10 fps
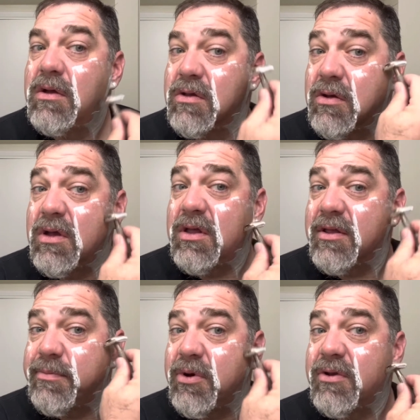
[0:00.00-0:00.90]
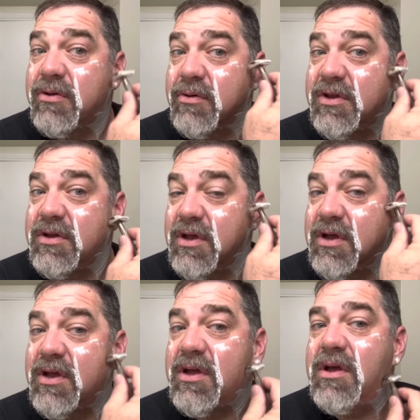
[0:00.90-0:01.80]
so yeah, that's pretty, so
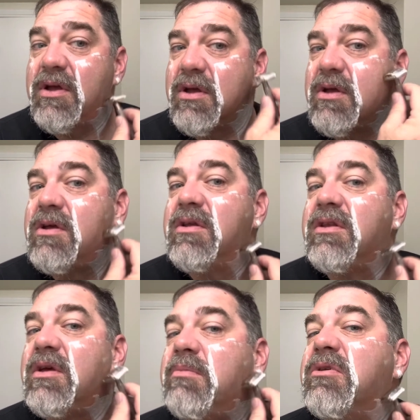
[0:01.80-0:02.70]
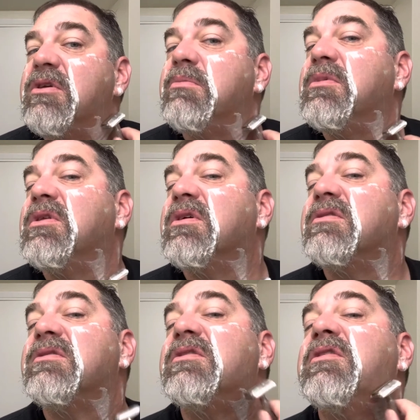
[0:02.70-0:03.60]
uh, Tim sent me this
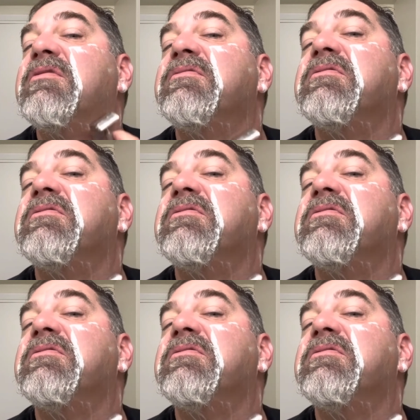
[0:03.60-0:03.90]
stuff